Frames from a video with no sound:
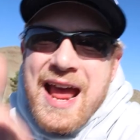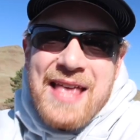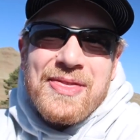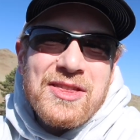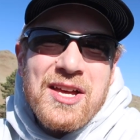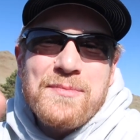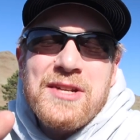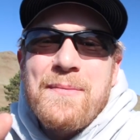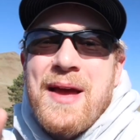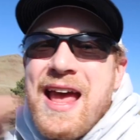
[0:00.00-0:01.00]
Hit the thumbs
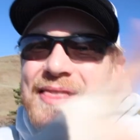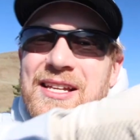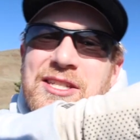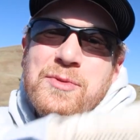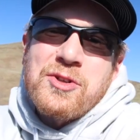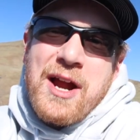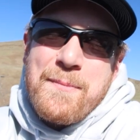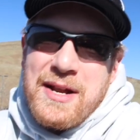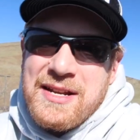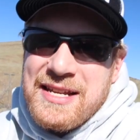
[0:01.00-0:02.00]
up, hit that
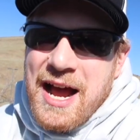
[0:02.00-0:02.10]
subscribe button